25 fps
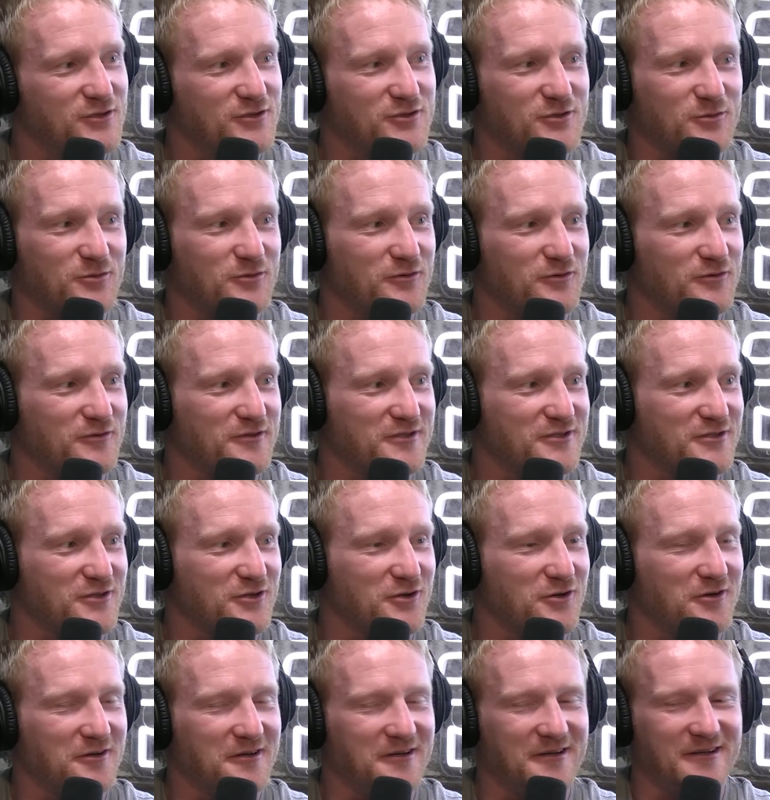just to a
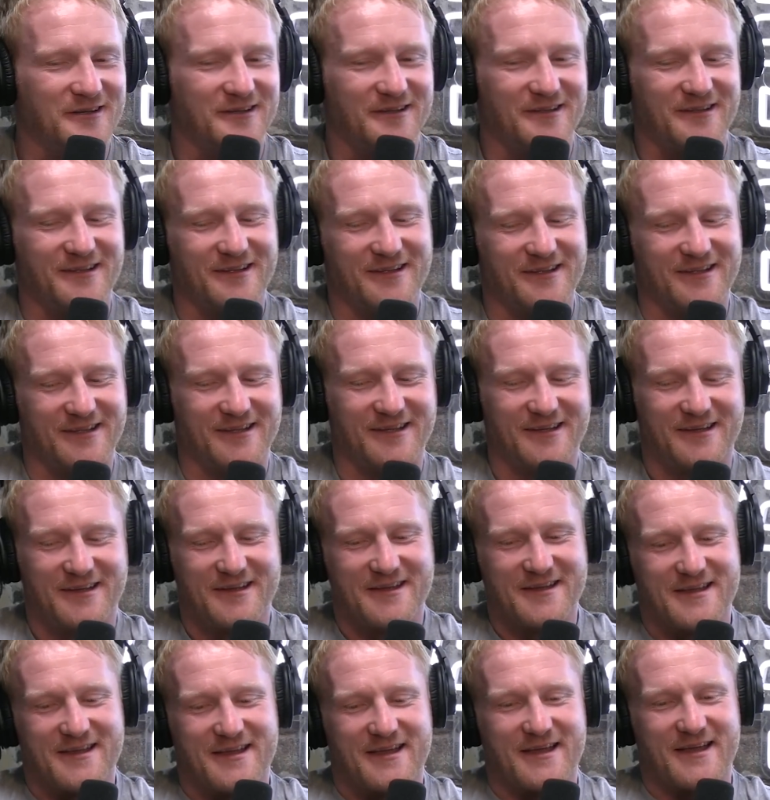resort.
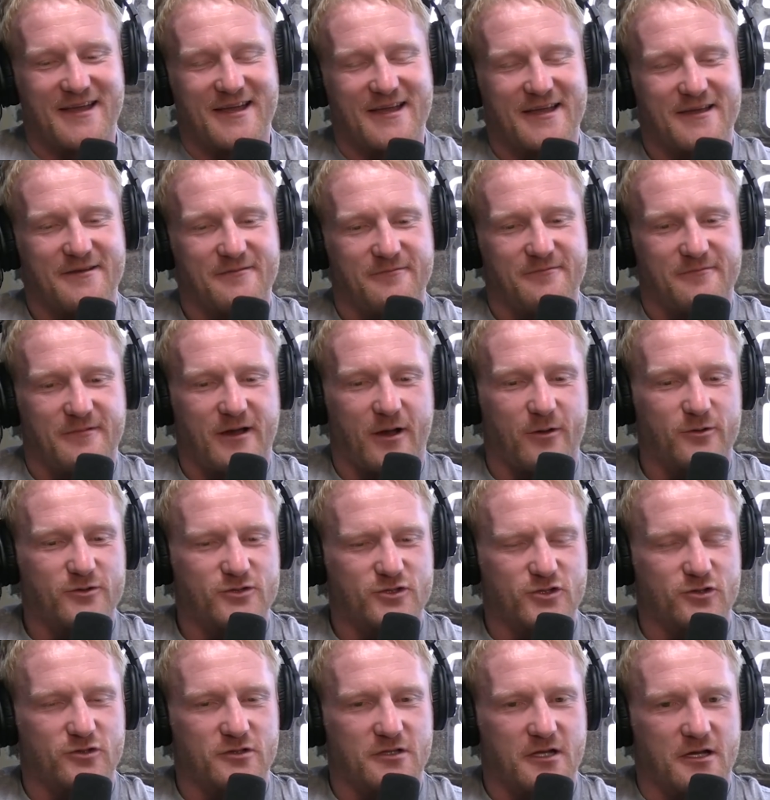I
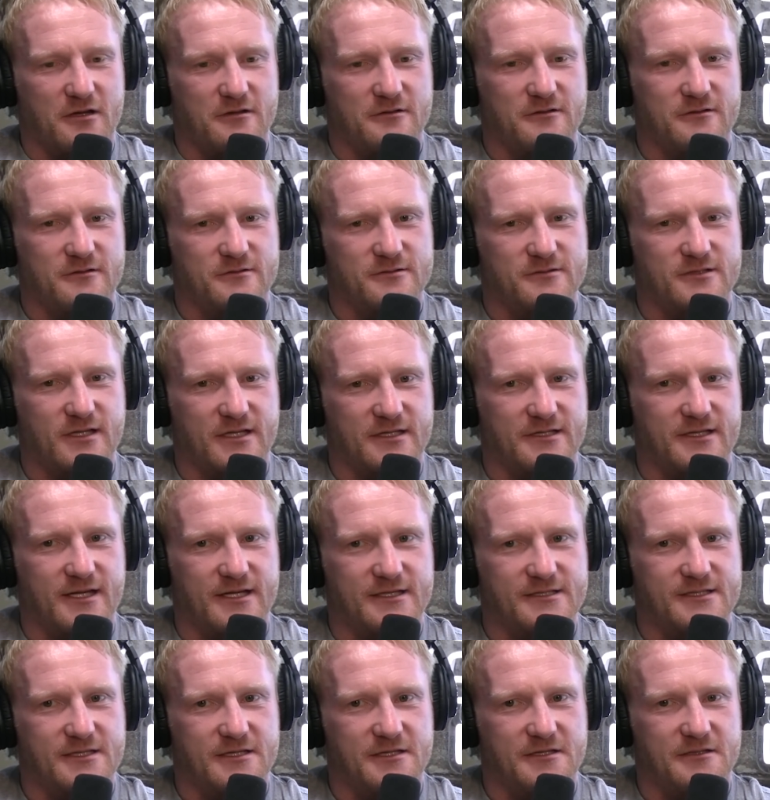was young now. I was like
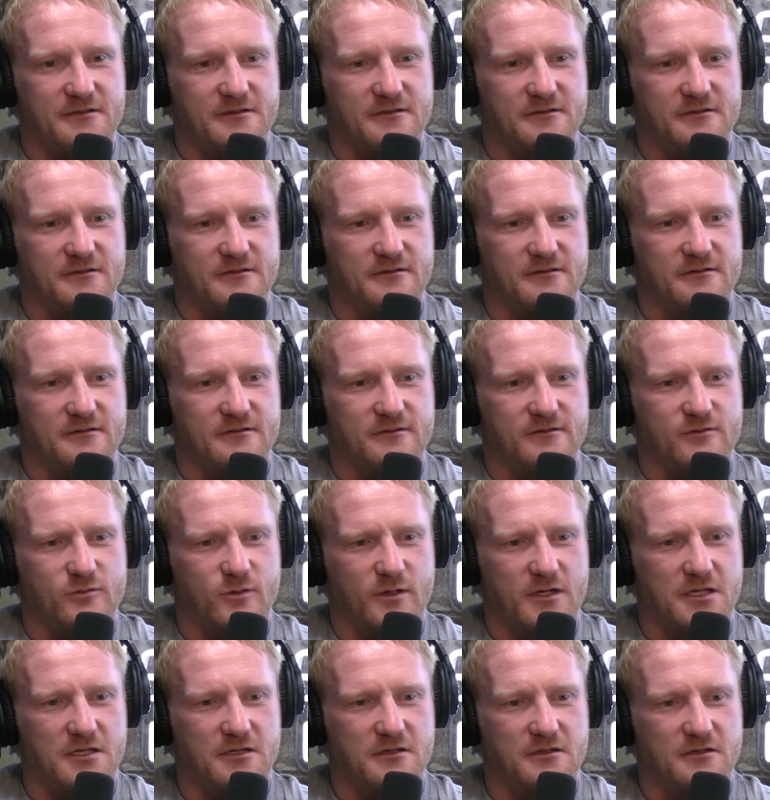19,
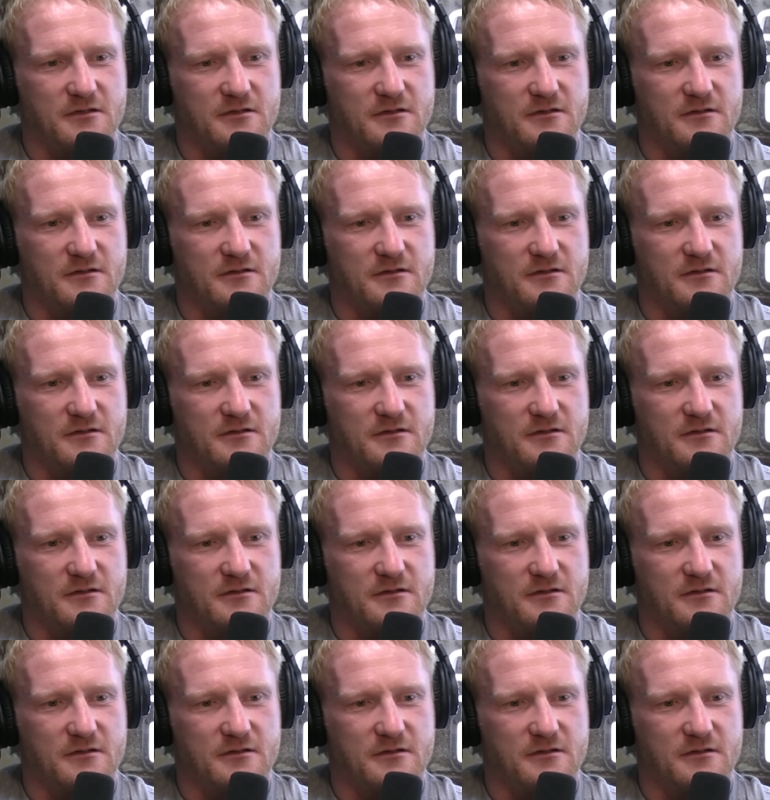20.